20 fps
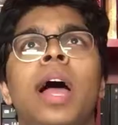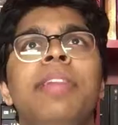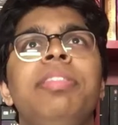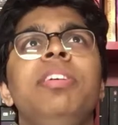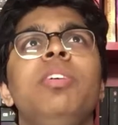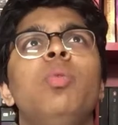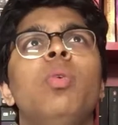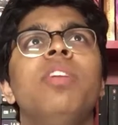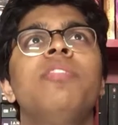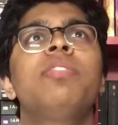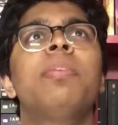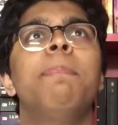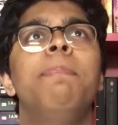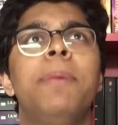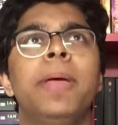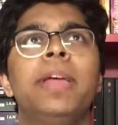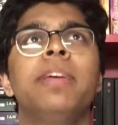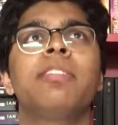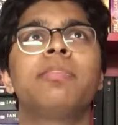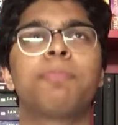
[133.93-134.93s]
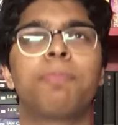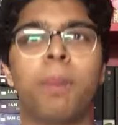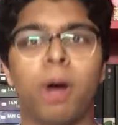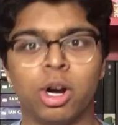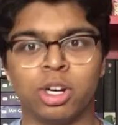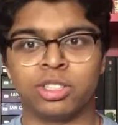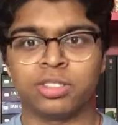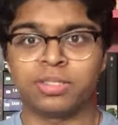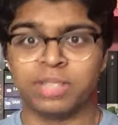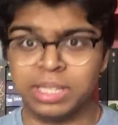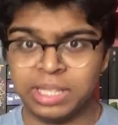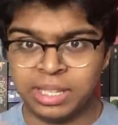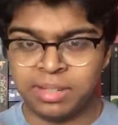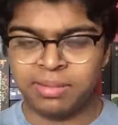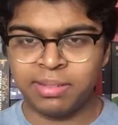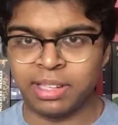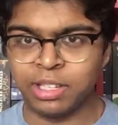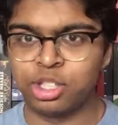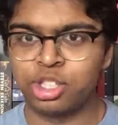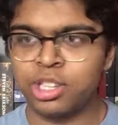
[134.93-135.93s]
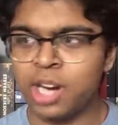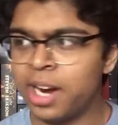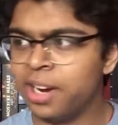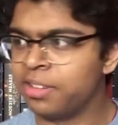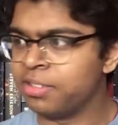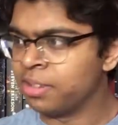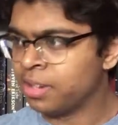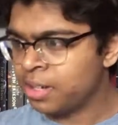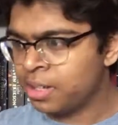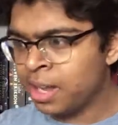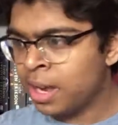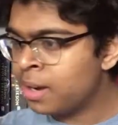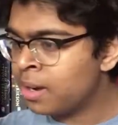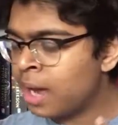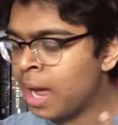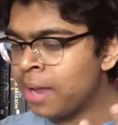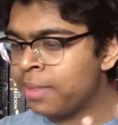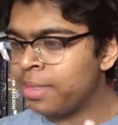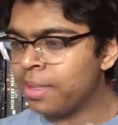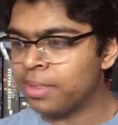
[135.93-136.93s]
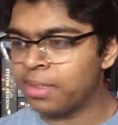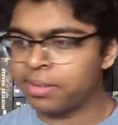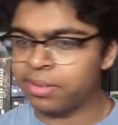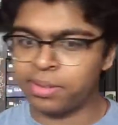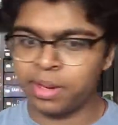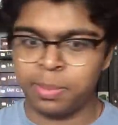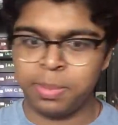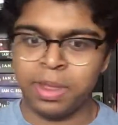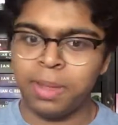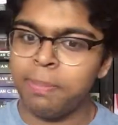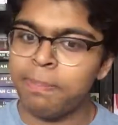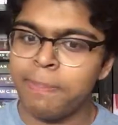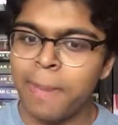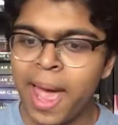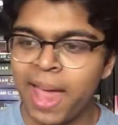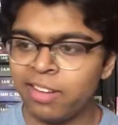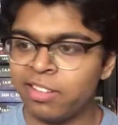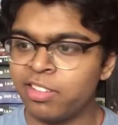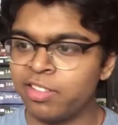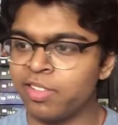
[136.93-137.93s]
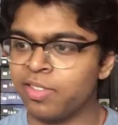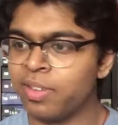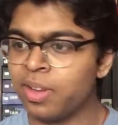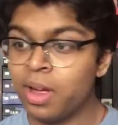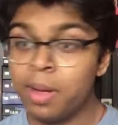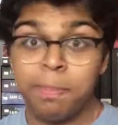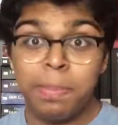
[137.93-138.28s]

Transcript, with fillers: I think one of the biggest parts that this thing shines in, and I think this is going to be the massive,